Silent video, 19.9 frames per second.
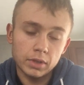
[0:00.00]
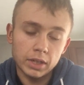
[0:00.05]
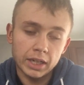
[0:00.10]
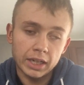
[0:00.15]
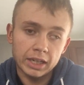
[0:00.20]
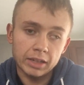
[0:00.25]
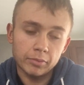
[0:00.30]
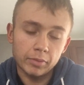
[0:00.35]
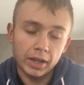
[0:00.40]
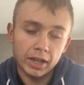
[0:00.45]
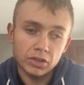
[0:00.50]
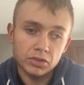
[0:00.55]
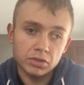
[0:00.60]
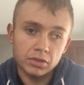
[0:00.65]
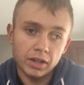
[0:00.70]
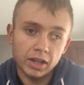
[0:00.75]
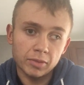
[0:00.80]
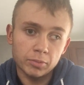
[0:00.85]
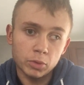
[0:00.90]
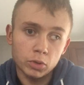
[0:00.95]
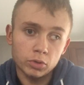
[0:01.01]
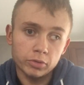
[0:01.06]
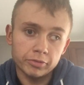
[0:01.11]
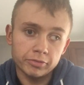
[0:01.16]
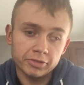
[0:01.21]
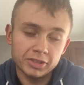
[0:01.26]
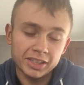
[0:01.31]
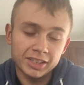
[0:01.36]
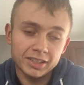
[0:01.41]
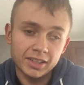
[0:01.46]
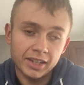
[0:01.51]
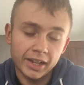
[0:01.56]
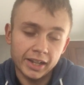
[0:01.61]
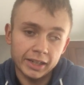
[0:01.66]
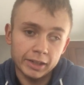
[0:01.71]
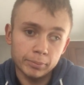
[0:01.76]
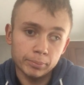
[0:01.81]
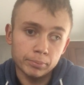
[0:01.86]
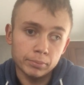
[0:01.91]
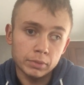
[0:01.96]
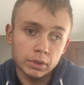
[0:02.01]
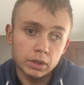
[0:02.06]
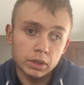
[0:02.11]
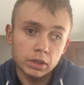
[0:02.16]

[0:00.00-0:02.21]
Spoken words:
I should have more free time.